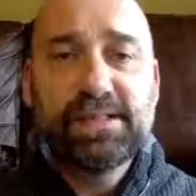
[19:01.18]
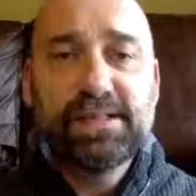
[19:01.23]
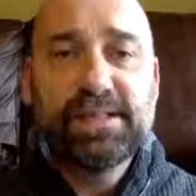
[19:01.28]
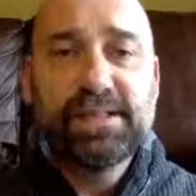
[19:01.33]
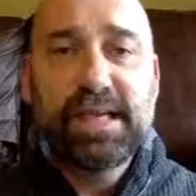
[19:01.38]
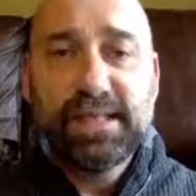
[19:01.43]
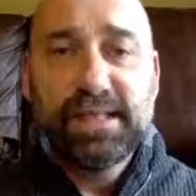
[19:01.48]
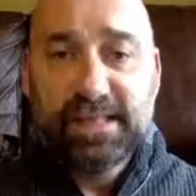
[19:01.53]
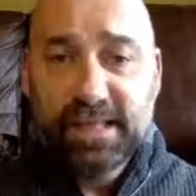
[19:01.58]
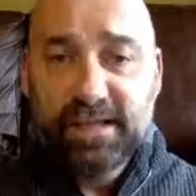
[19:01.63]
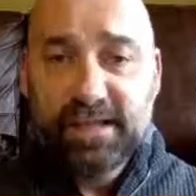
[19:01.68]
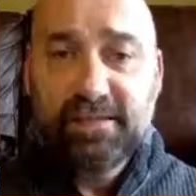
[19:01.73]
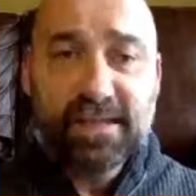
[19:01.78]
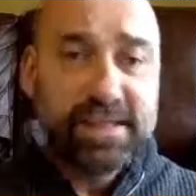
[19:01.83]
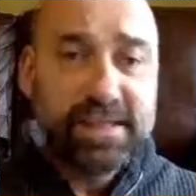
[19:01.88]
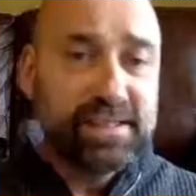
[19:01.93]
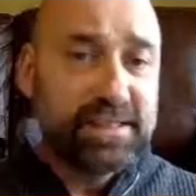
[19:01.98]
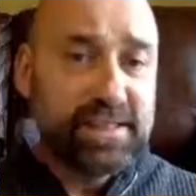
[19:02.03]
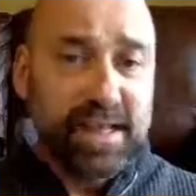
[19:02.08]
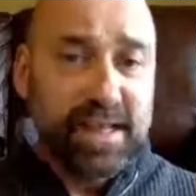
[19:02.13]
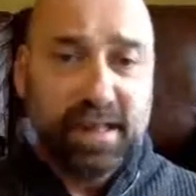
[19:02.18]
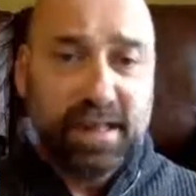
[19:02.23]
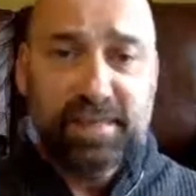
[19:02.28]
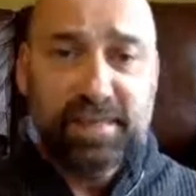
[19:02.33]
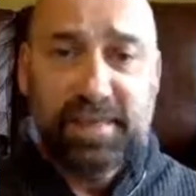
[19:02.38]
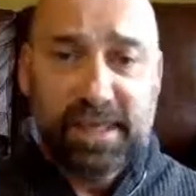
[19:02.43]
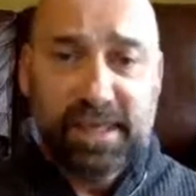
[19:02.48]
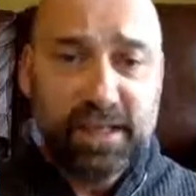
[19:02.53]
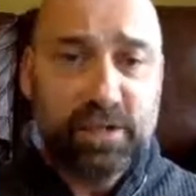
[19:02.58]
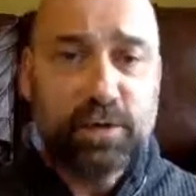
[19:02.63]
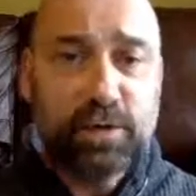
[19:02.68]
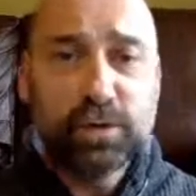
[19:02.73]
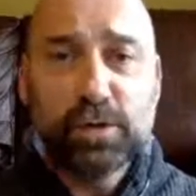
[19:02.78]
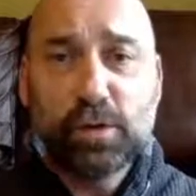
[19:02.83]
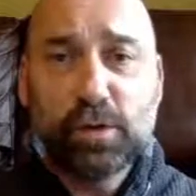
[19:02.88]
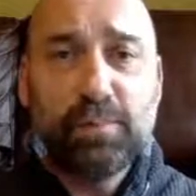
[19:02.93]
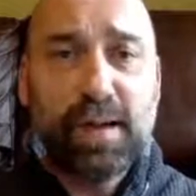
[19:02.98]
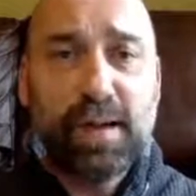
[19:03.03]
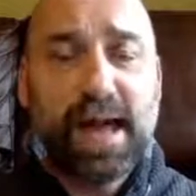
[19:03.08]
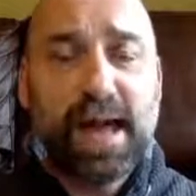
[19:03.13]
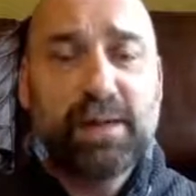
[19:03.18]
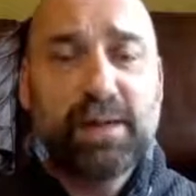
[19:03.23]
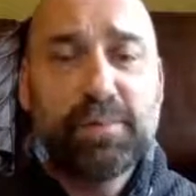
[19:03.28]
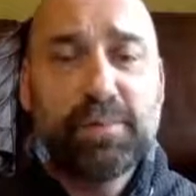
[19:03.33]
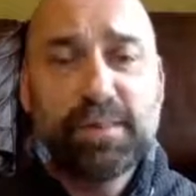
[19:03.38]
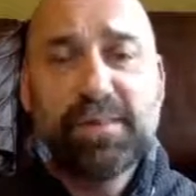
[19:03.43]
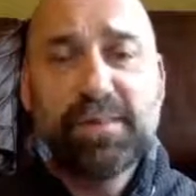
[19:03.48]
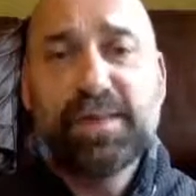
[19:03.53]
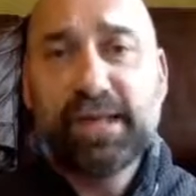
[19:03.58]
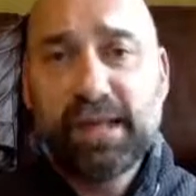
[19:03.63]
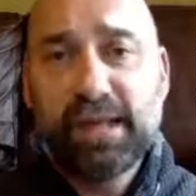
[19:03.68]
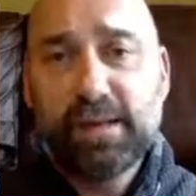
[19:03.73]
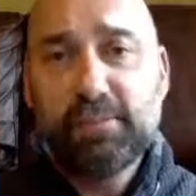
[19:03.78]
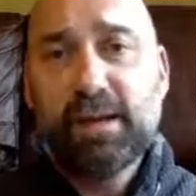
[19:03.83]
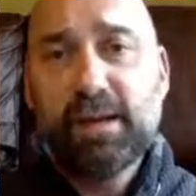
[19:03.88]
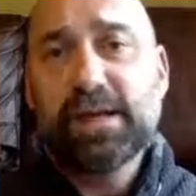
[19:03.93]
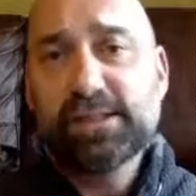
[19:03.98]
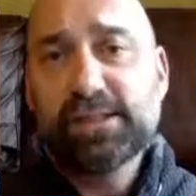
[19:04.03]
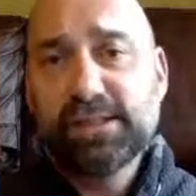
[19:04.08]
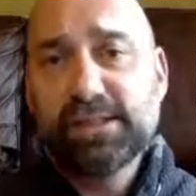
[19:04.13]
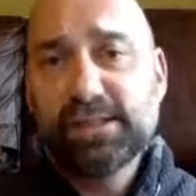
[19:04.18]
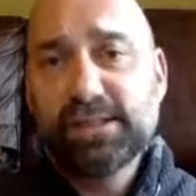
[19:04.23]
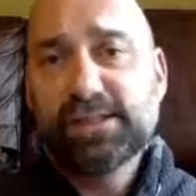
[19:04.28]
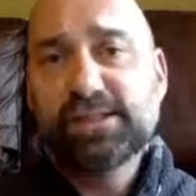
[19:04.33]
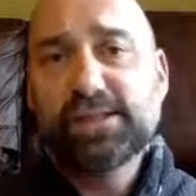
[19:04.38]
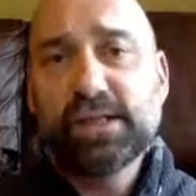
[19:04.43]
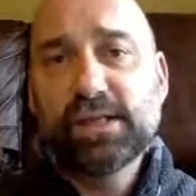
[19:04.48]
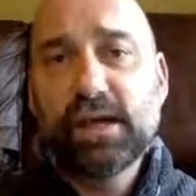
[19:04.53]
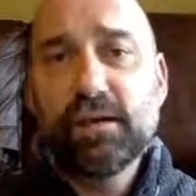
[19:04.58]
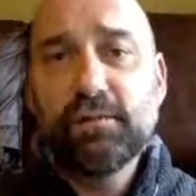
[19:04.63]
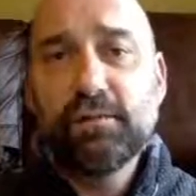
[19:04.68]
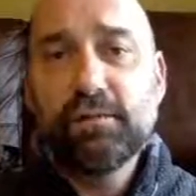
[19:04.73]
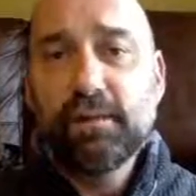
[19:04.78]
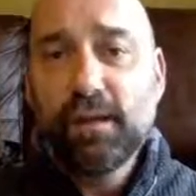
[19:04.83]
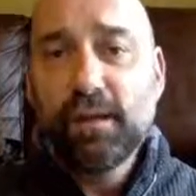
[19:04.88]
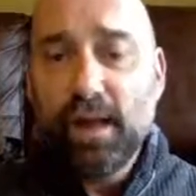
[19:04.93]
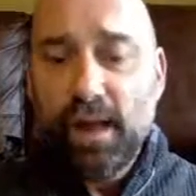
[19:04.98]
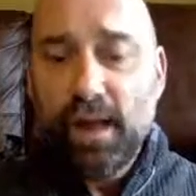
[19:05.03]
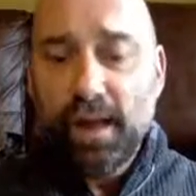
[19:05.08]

said, There is nothing good or bad, but thinking makes it so.